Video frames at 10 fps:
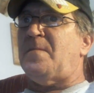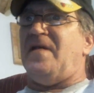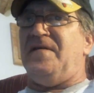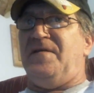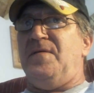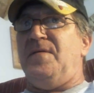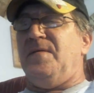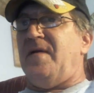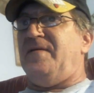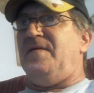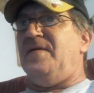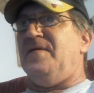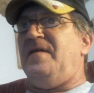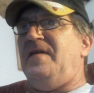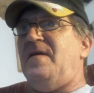But as you led to your
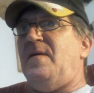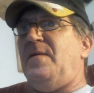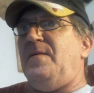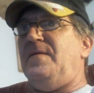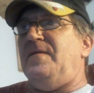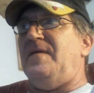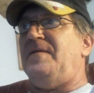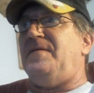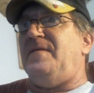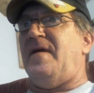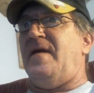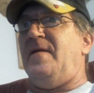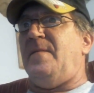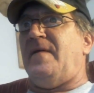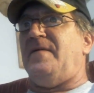video yesterday
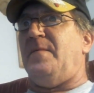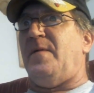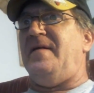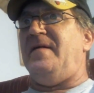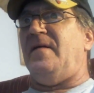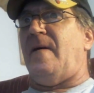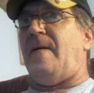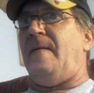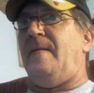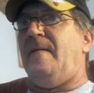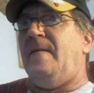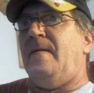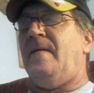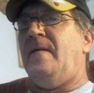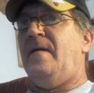about the Brady Law,
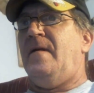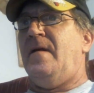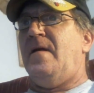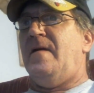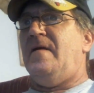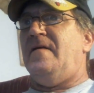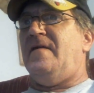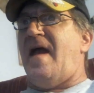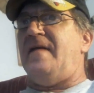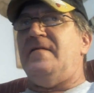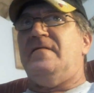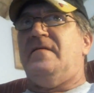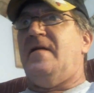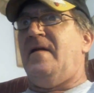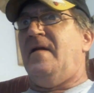that
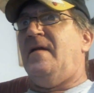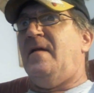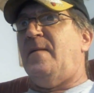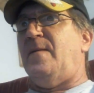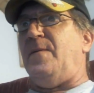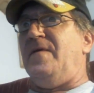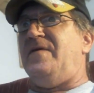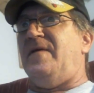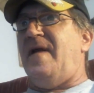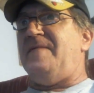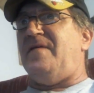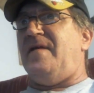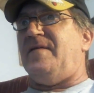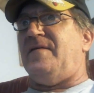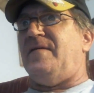where's your
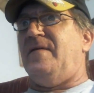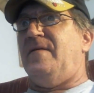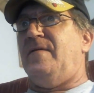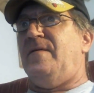evidence?